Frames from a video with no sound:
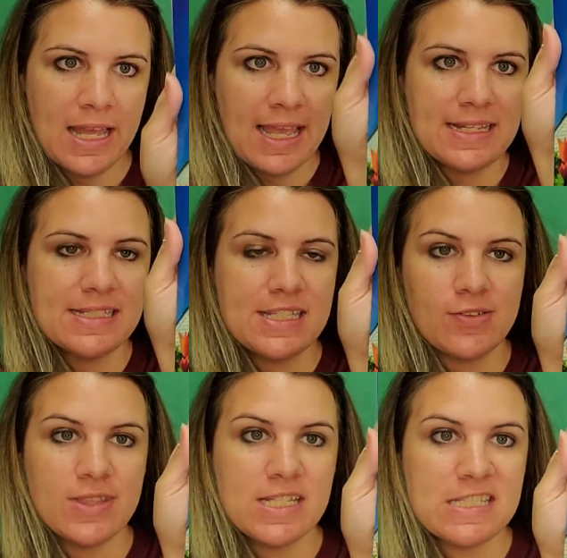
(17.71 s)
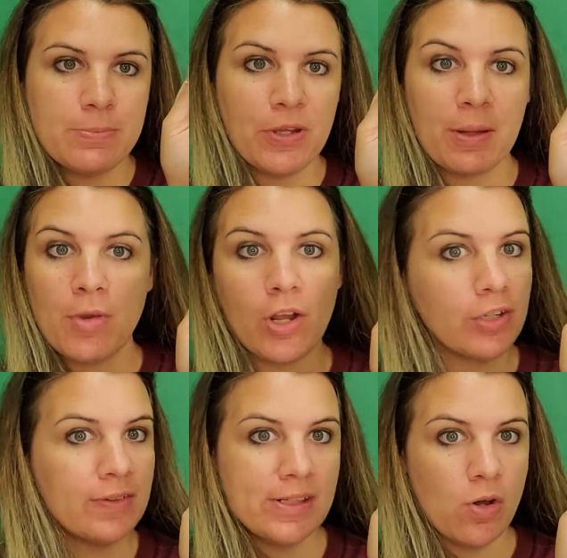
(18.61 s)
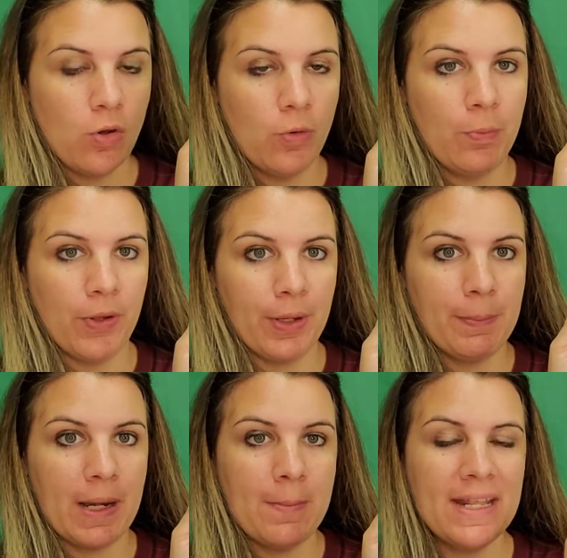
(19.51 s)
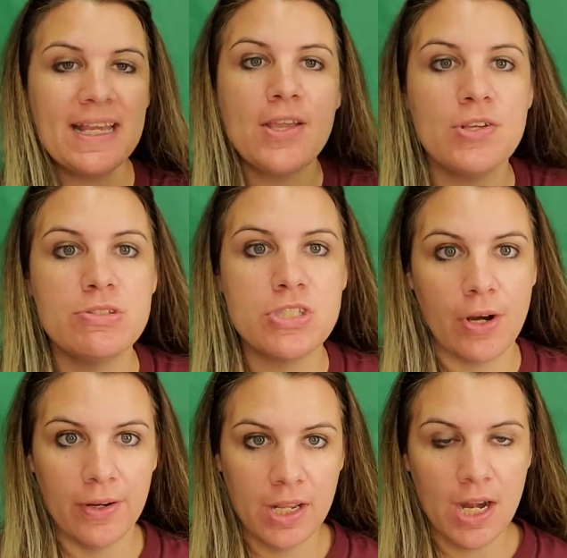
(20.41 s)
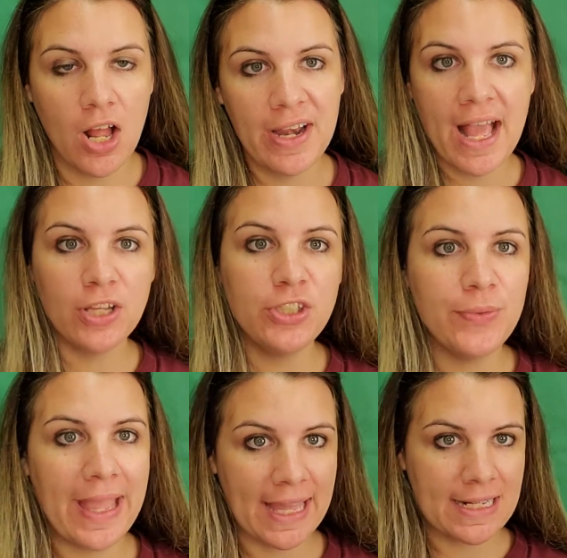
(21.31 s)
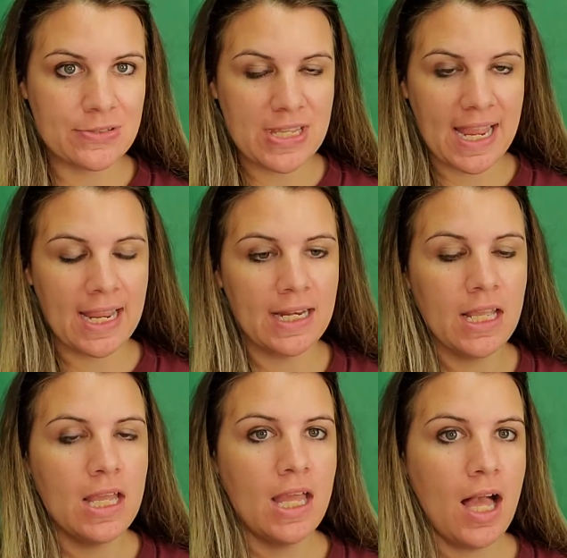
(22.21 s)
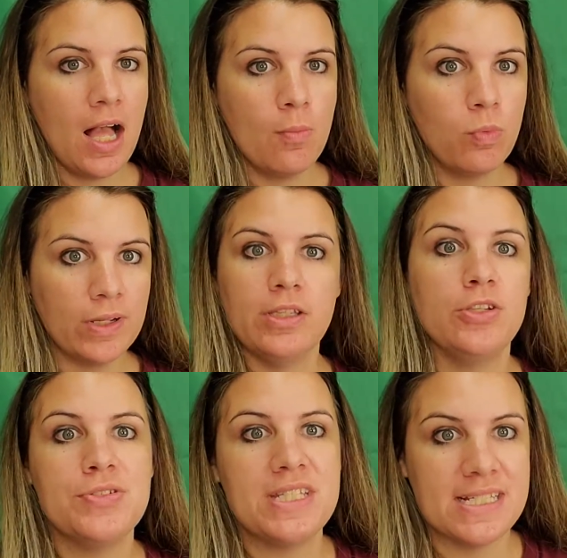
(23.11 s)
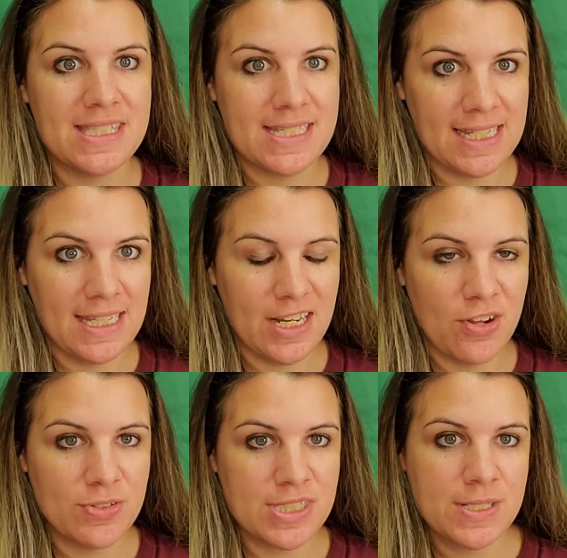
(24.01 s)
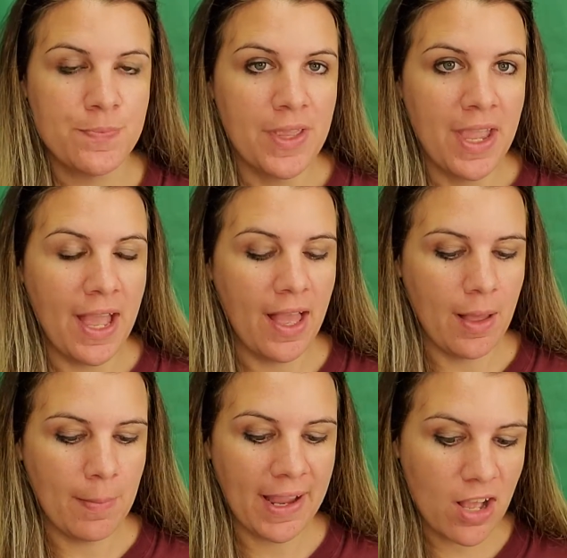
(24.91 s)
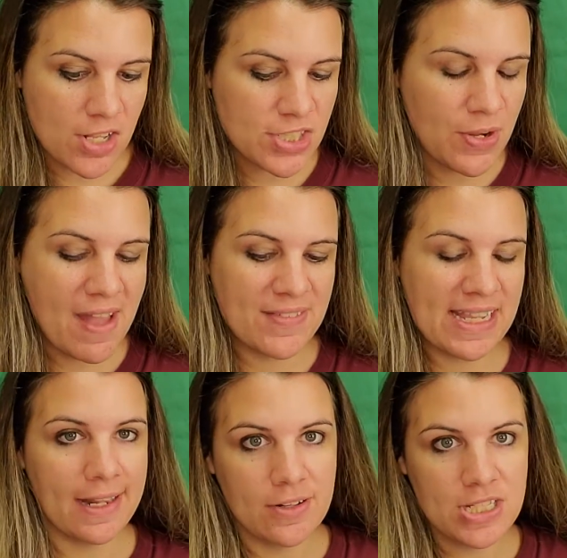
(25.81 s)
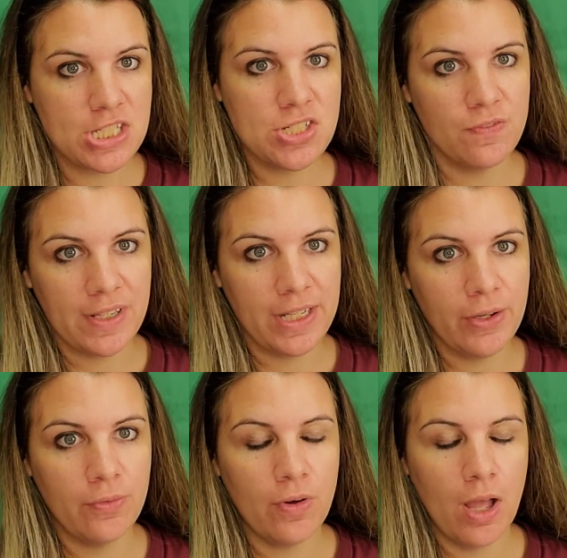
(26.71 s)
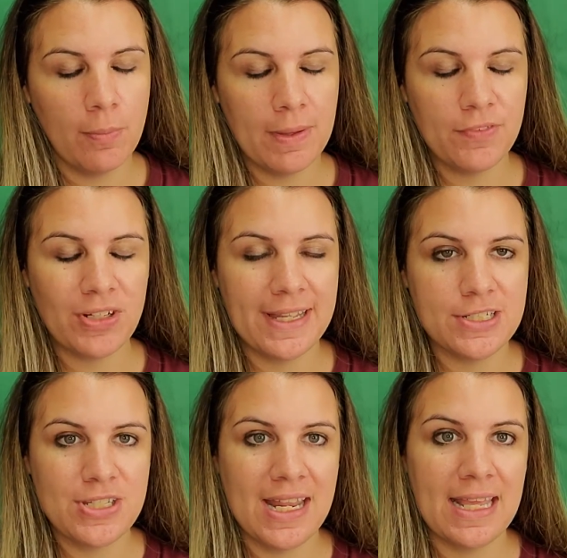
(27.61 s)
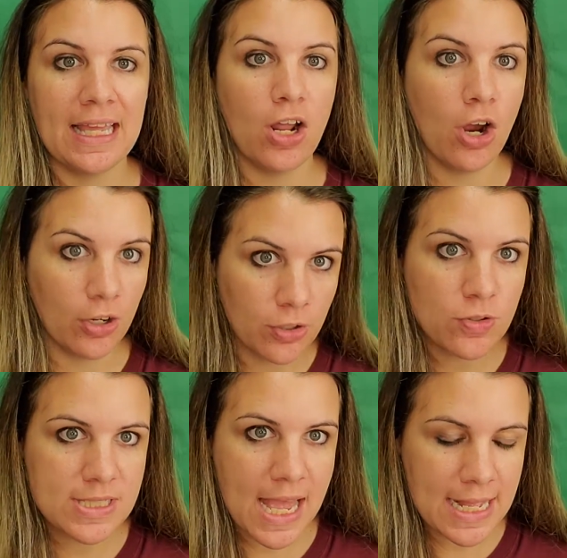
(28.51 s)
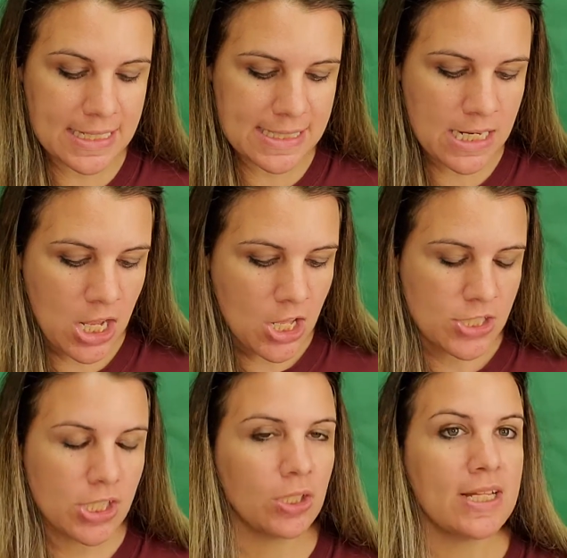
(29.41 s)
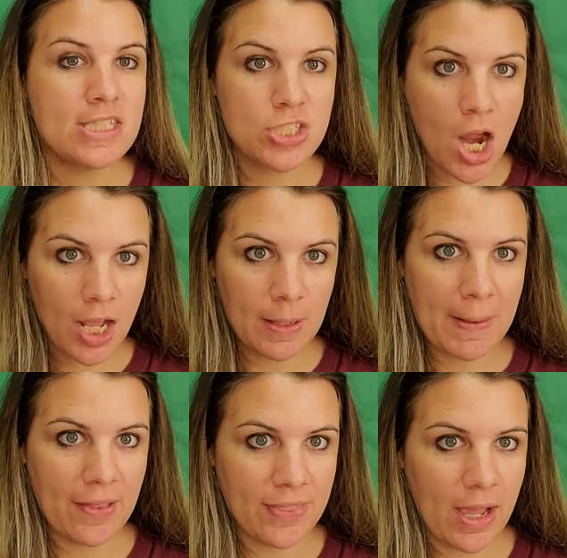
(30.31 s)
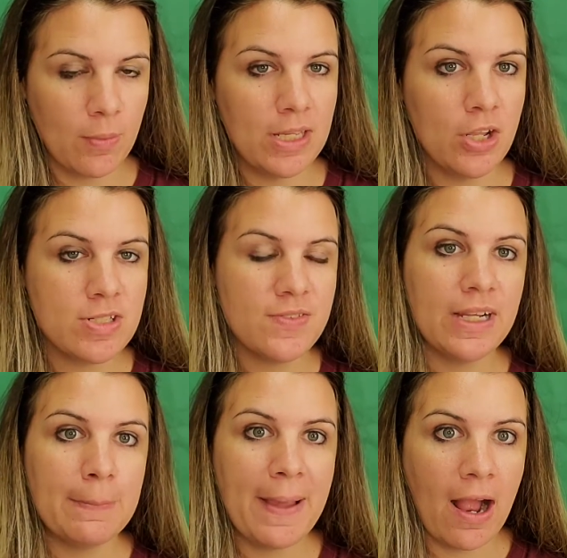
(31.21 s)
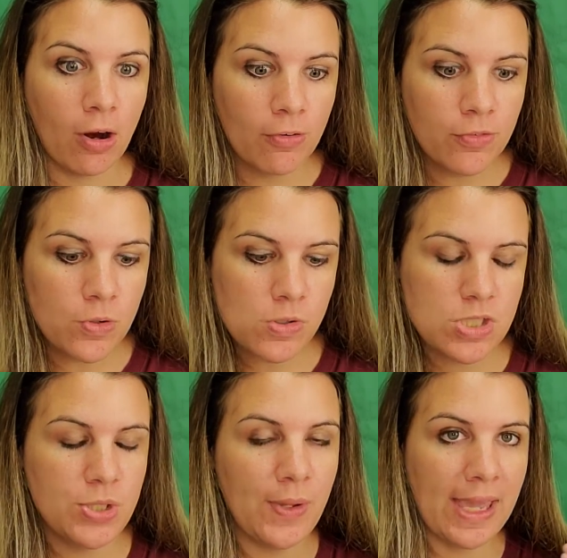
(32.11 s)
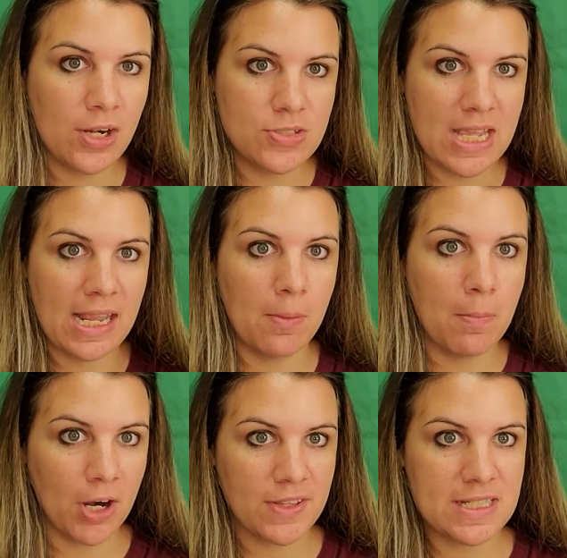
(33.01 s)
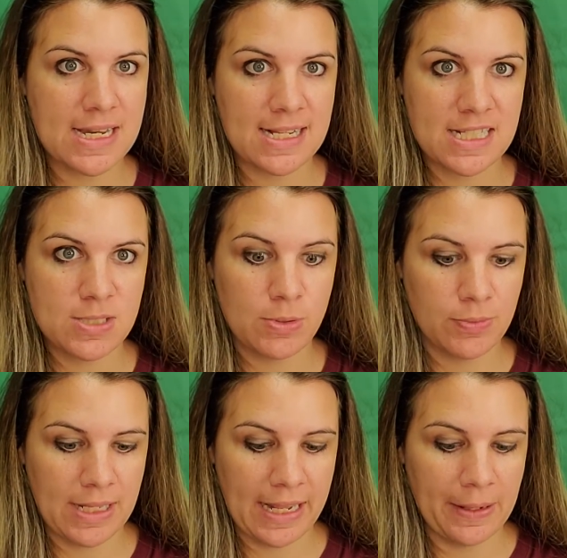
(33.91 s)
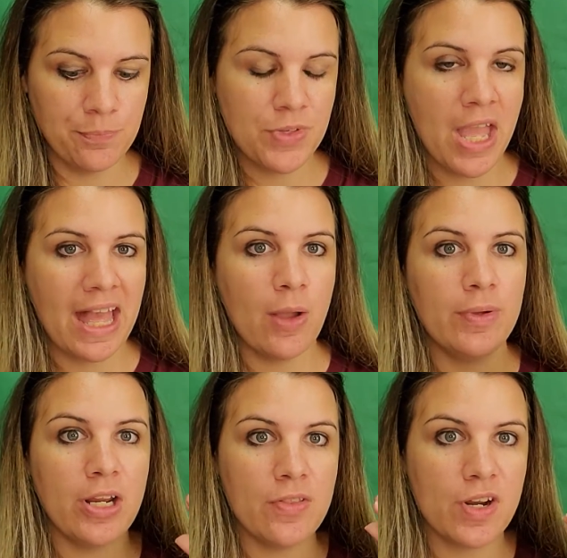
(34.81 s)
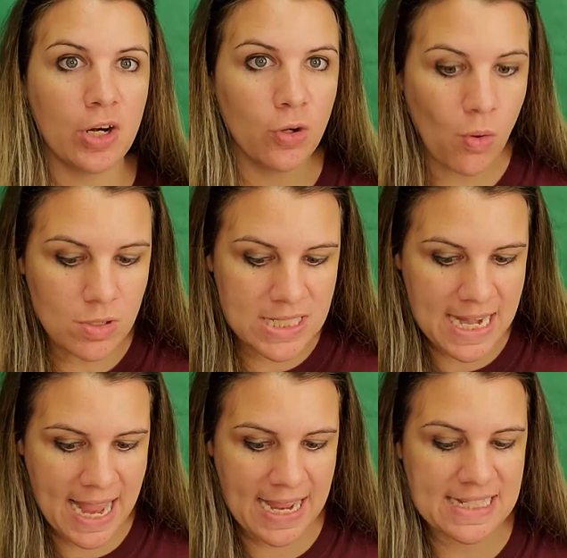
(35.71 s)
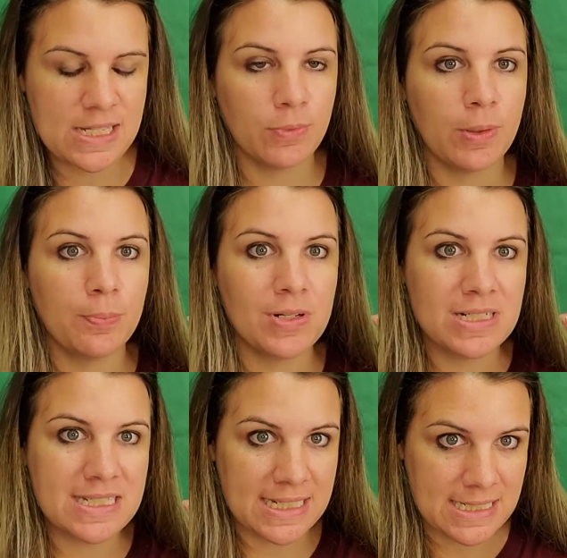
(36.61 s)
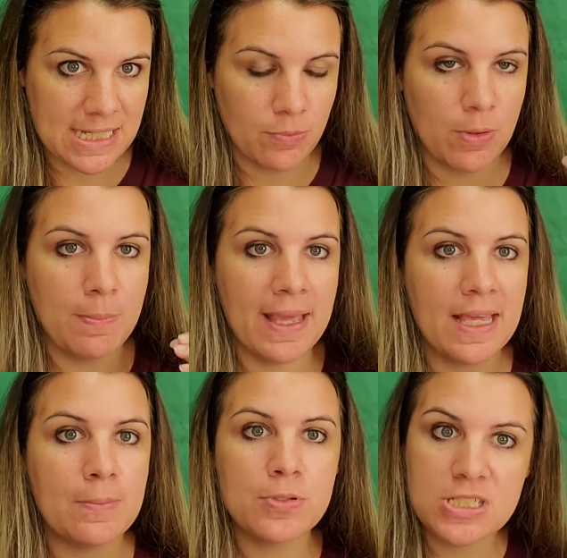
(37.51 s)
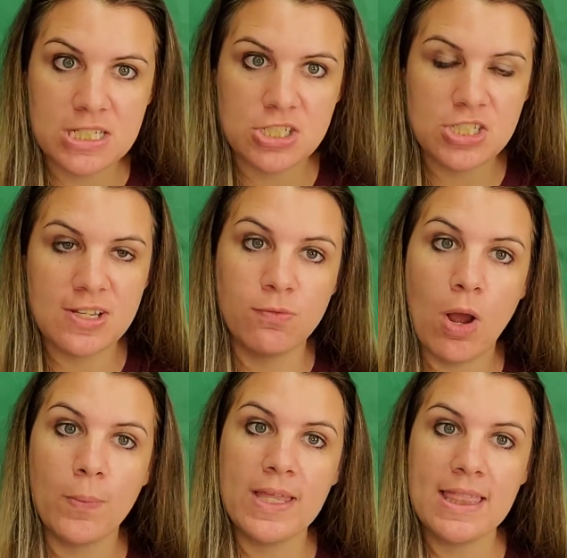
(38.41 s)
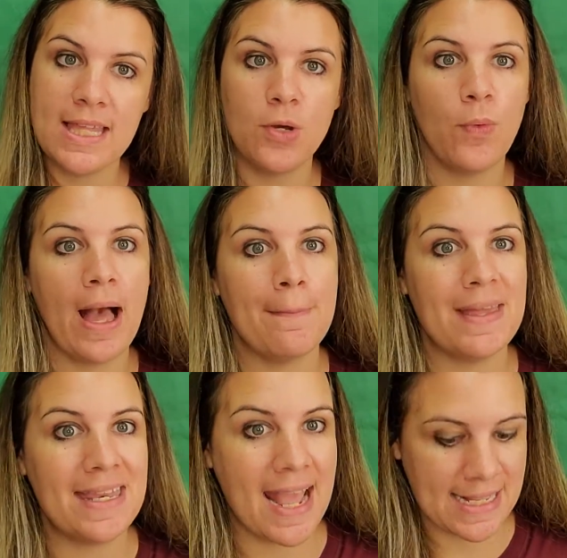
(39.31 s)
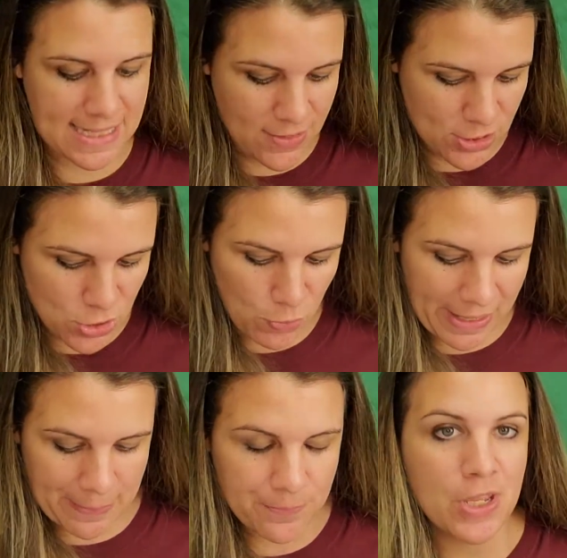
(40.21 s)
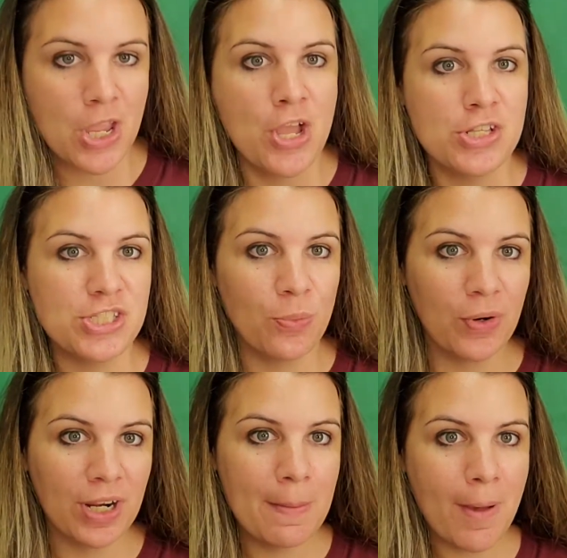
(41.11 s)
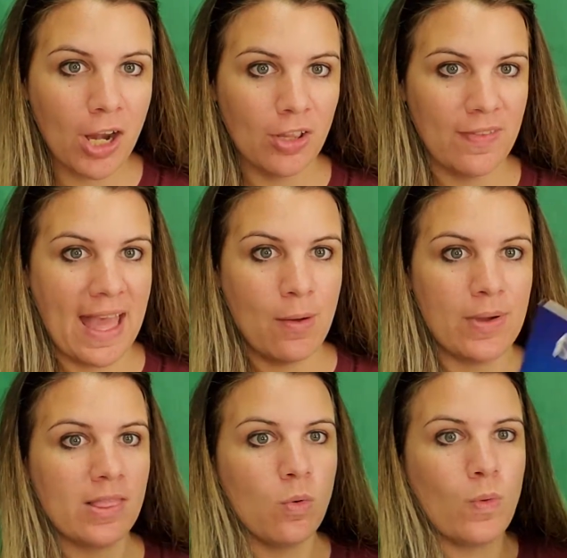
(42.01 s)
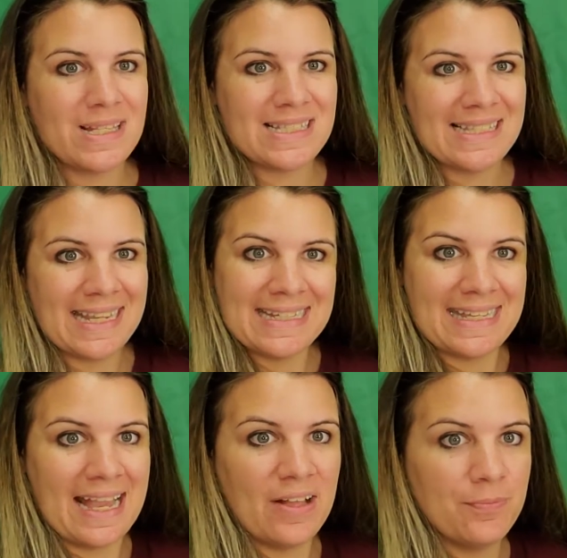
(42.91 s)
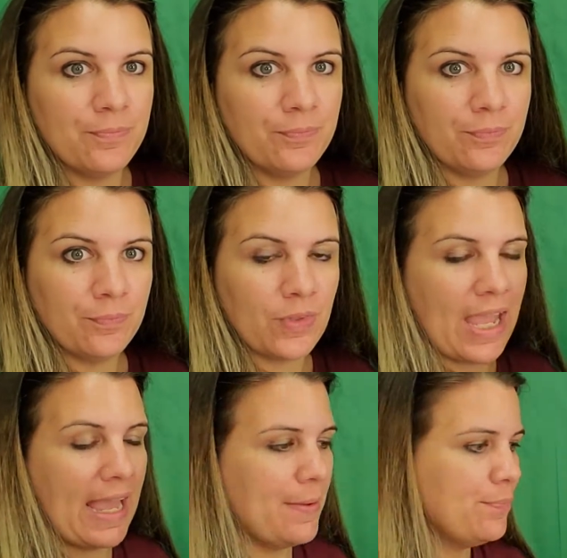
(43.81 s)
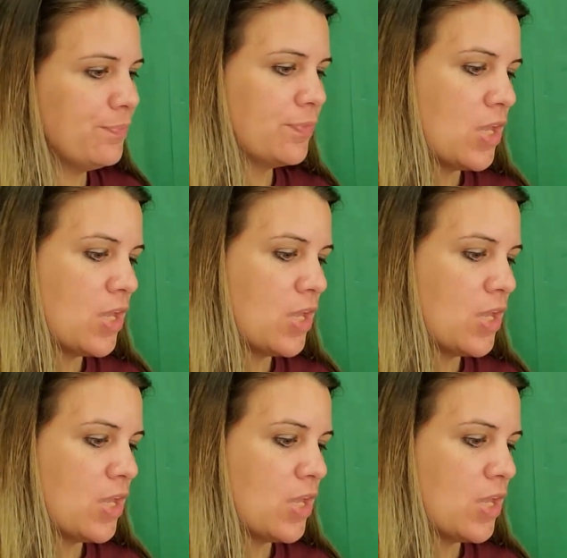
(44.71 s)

And so this book, I'm not going to read the whole book, but I'm going to get you started on how you annotate using sticky notes. I also have an annotation video if you're annotating an article text. So let's talk about that. We know it's very powerful to annotate and mark the text as we're reading. And we know that our goal today is that we're making predictions of what we think will happen next in the story. So we're gonna model that with Westlandia, okay?